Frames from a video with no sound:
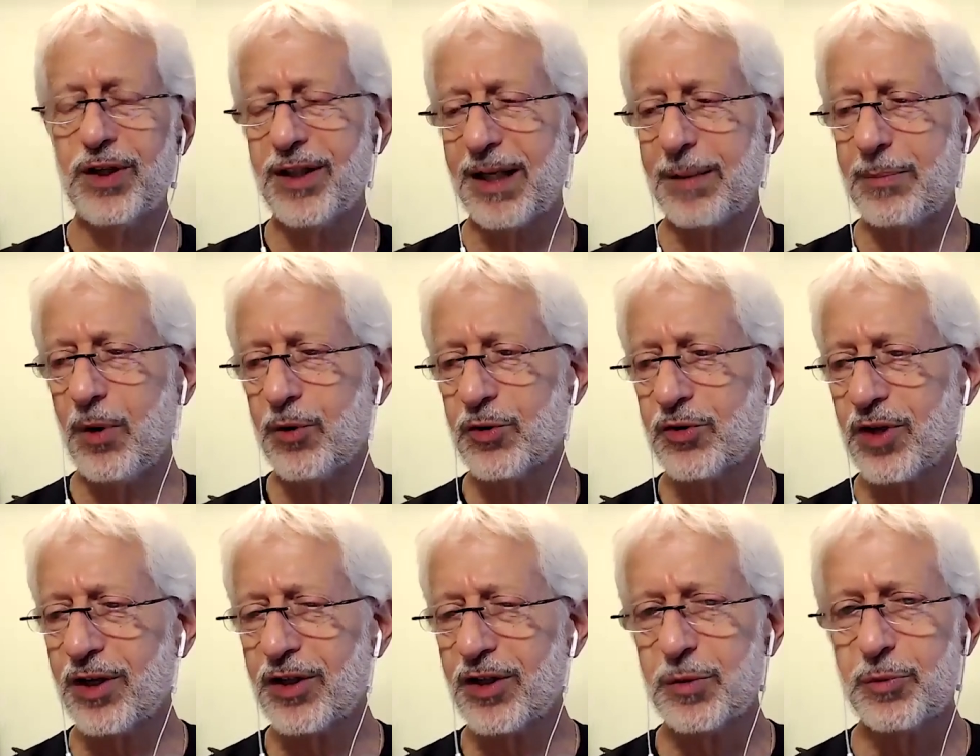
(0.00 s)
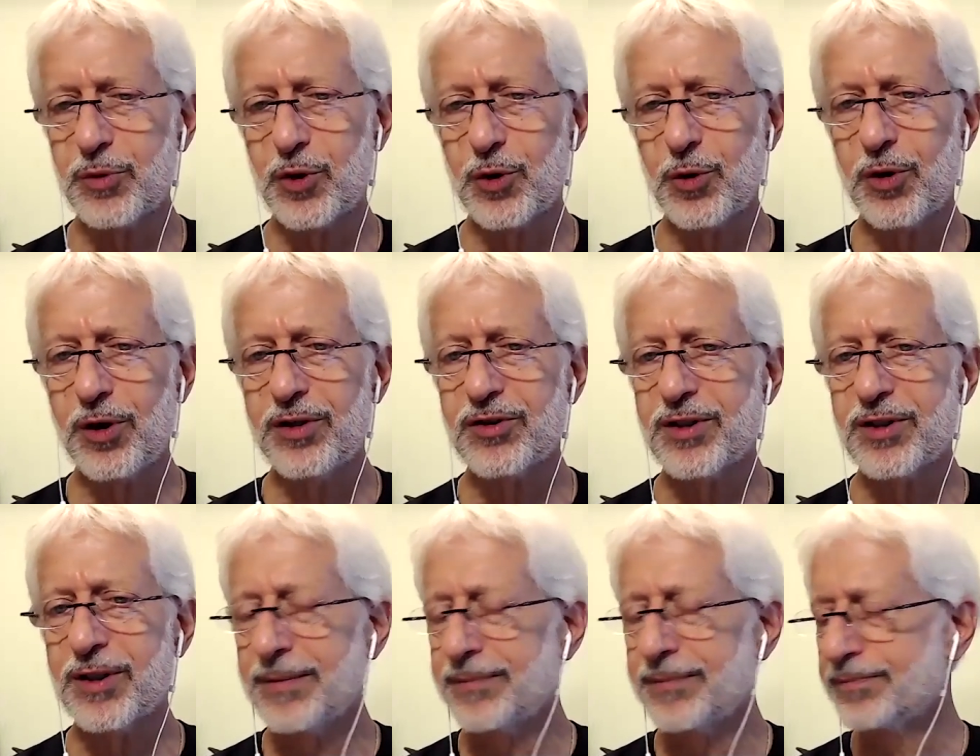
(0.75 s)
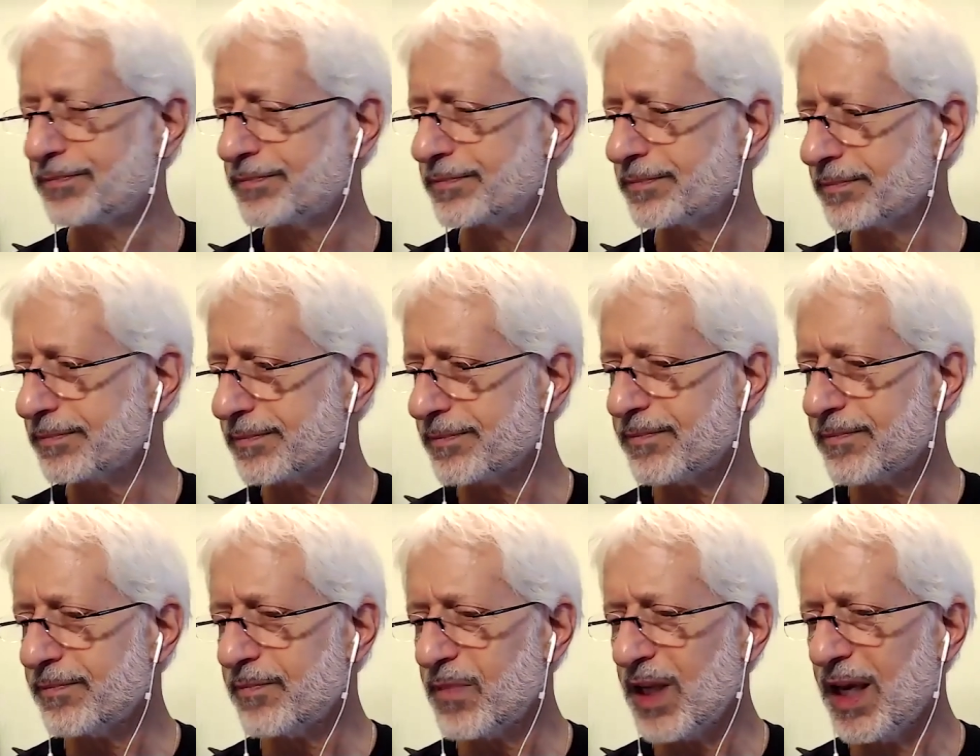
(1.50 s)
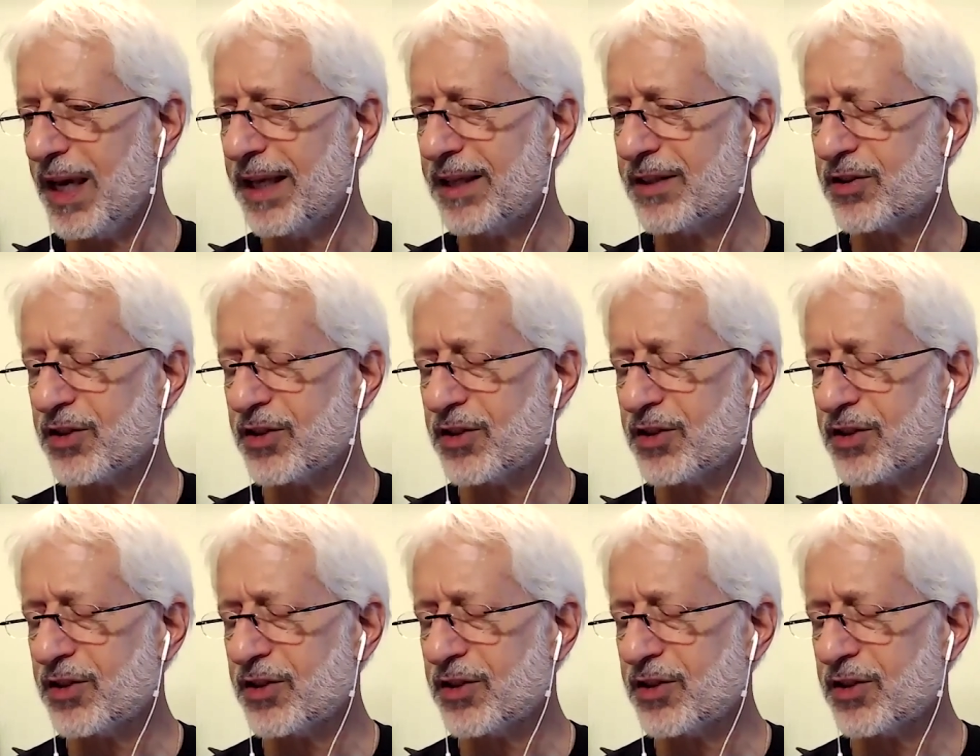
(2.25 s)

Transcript: like most entrepreneurs. and